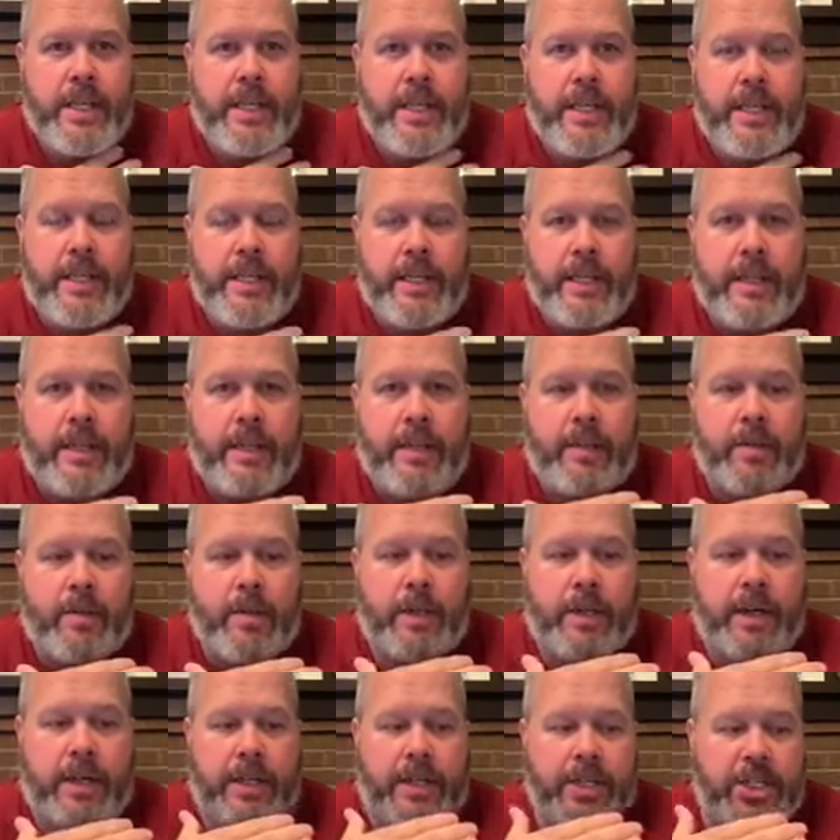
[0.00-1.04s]

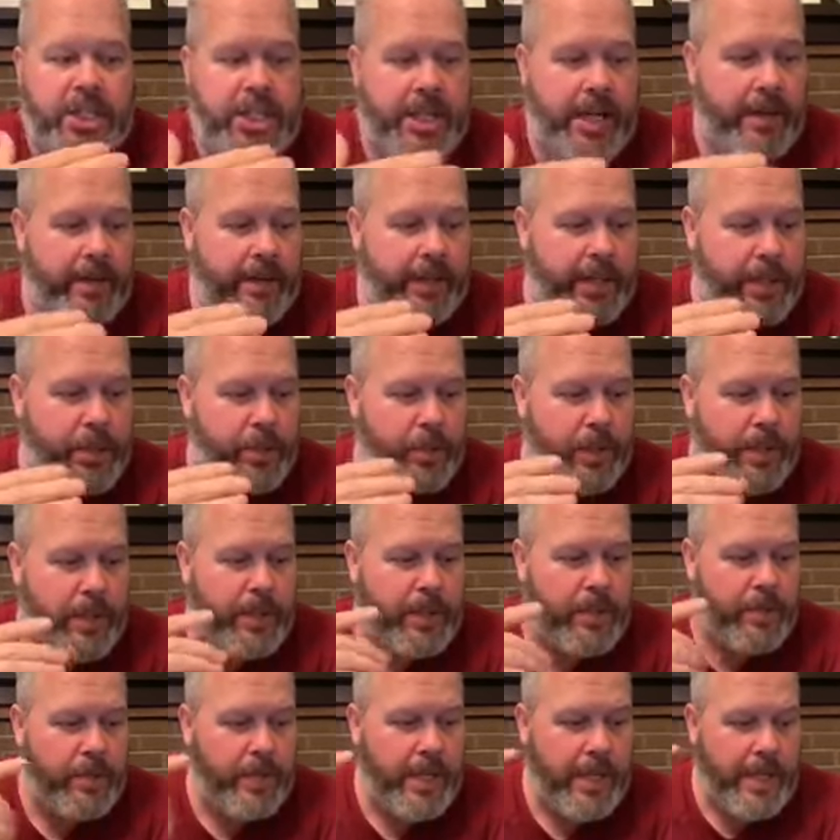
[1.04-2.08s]
in sharing this with
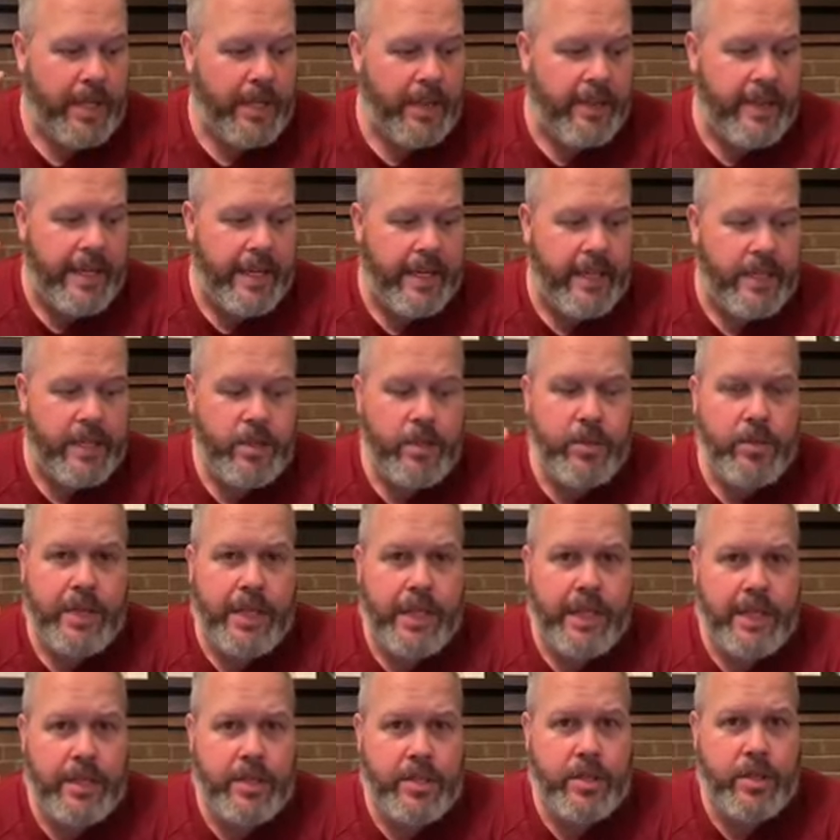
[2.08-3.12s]
you, that you
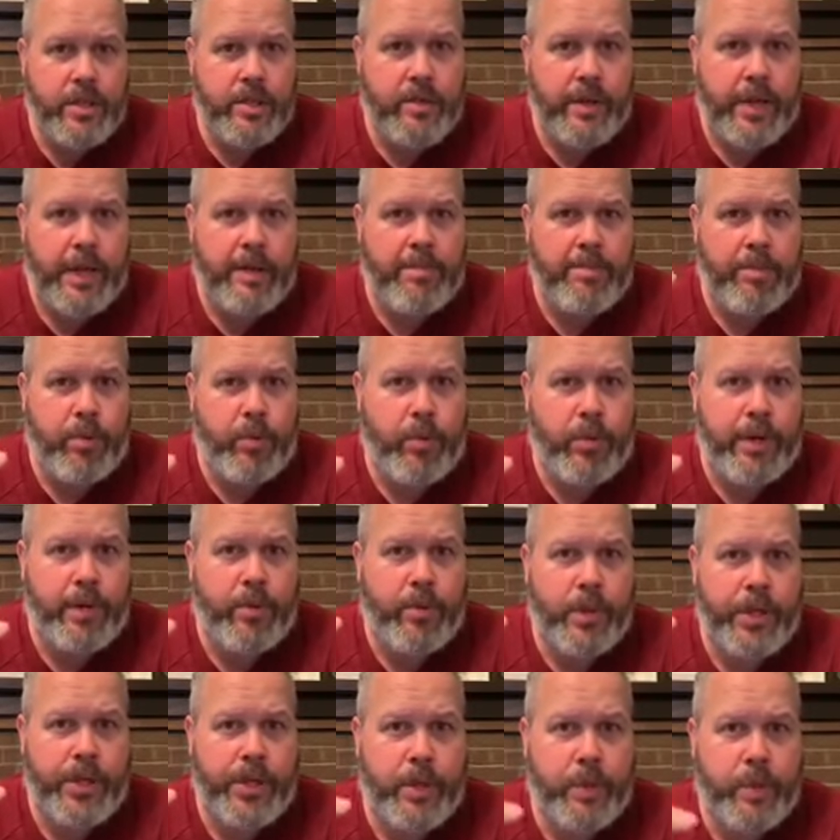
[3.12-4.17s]
get to a
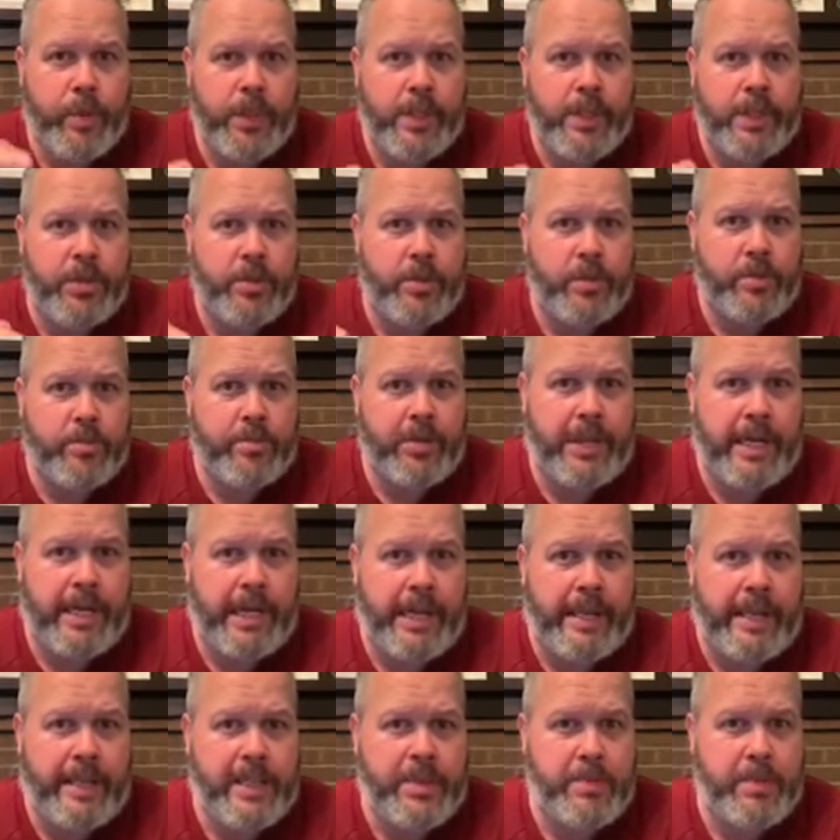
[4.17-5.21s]
point where you're willing to
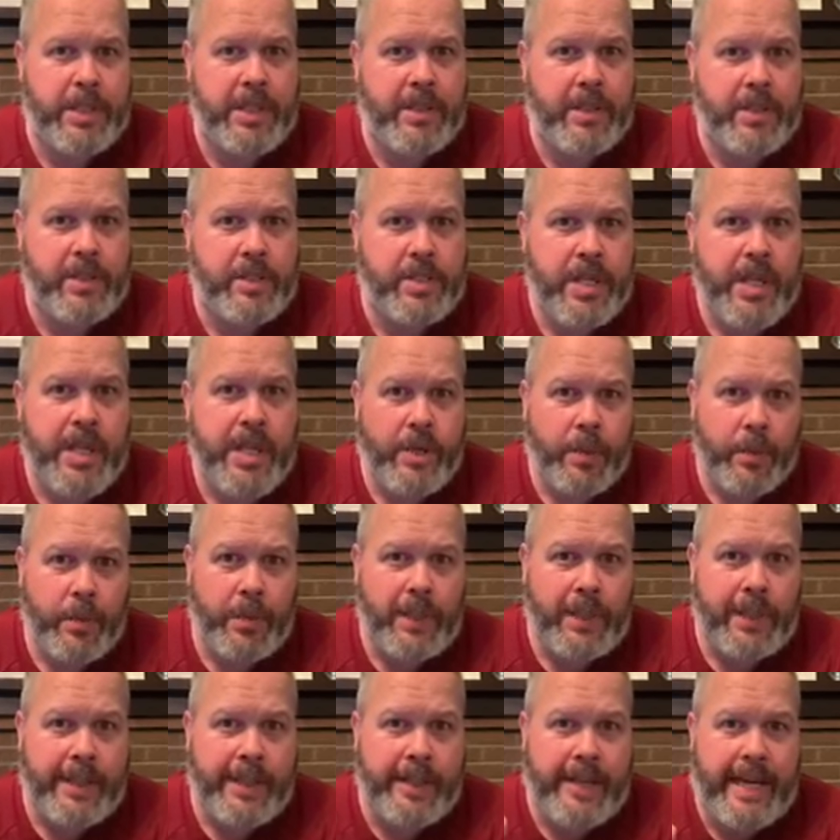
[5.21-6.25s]
apply this, because
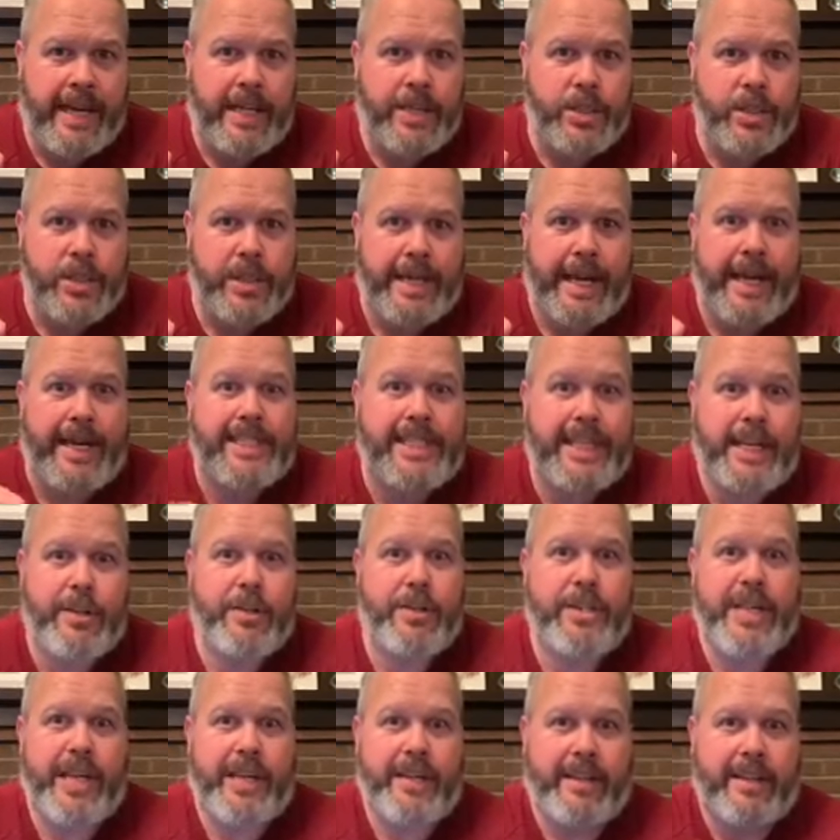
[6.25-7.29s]
really that's how
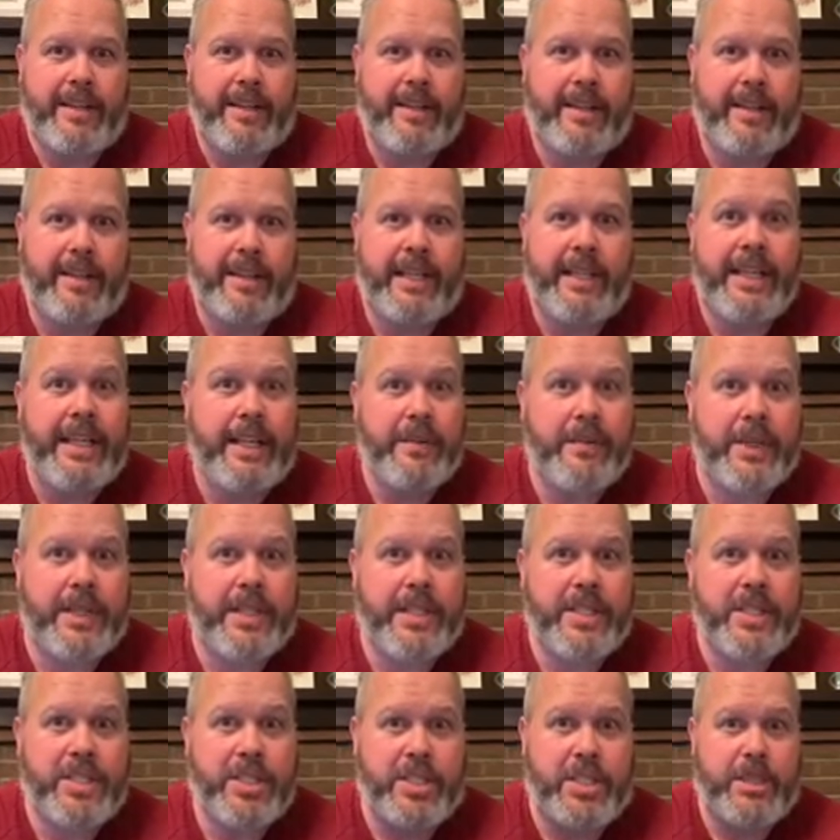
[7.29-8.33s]
you take any
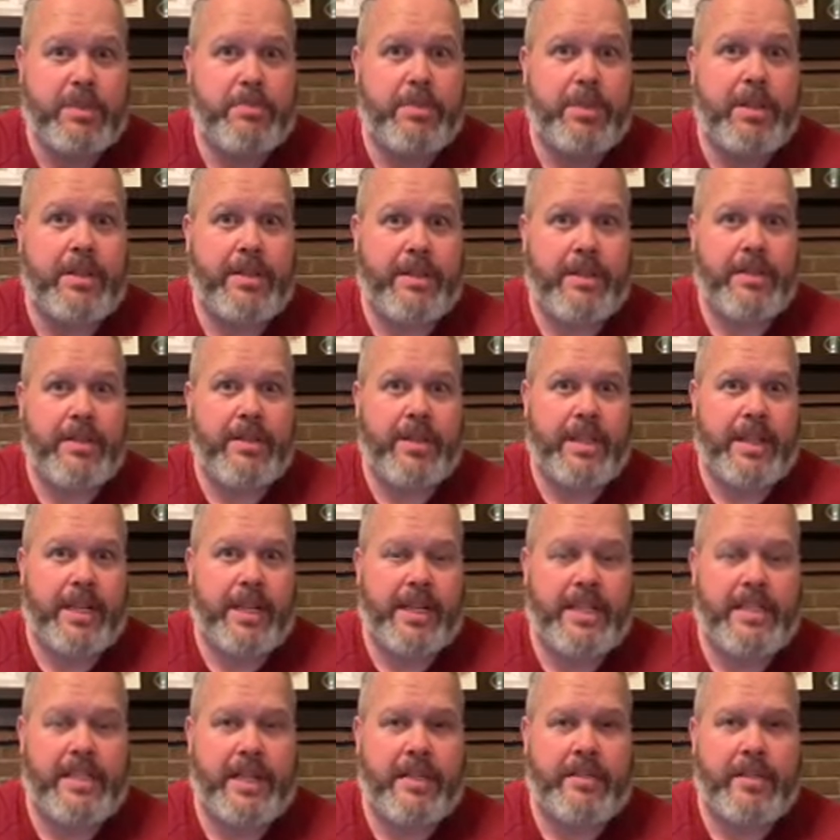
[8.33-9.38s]
relationship to the
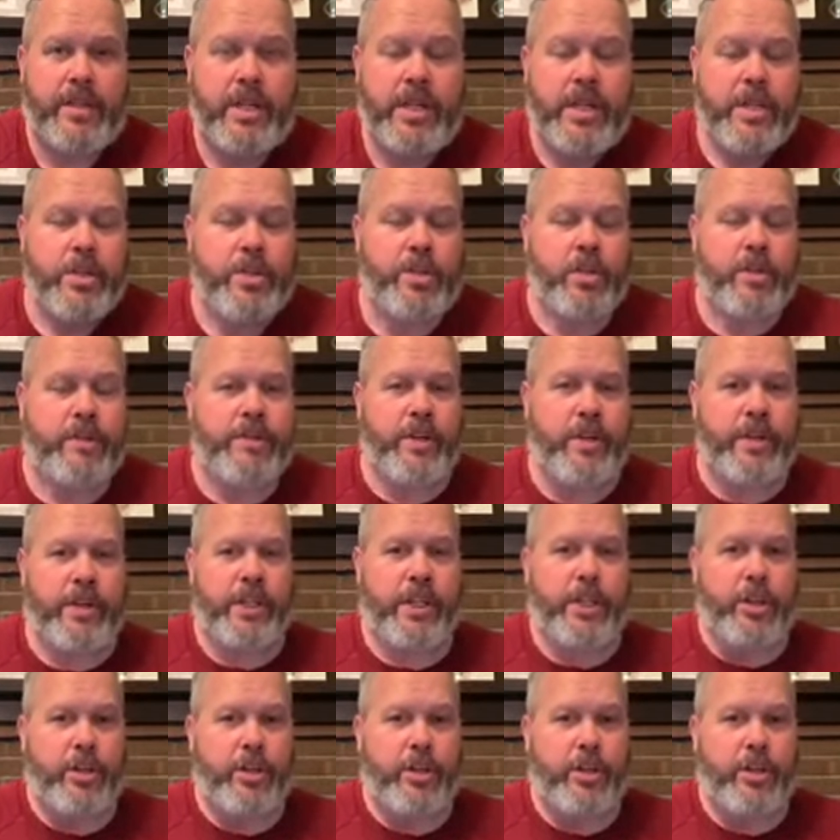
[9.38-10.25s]
next level. So if you're in a